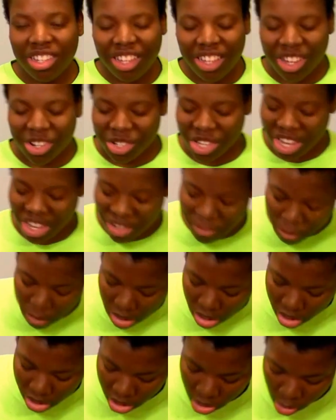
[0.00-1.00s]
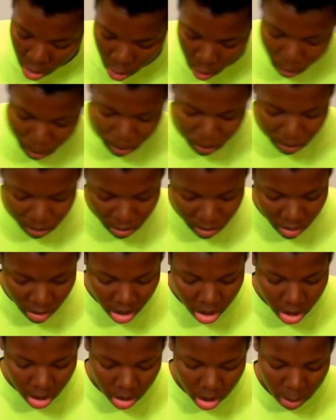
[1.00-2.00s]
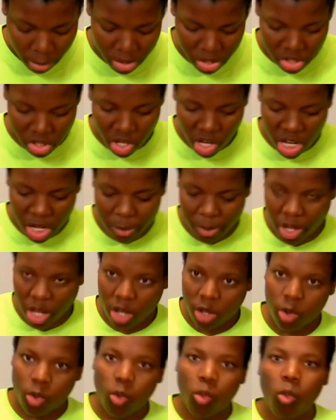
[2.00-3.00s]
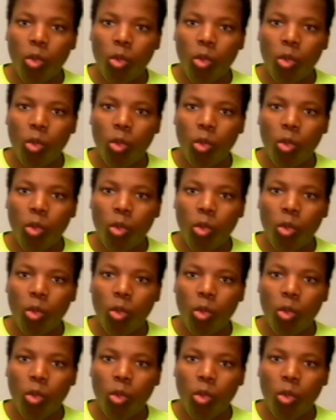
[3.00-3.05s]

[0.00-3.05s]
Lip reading: Okay. So let me just talk about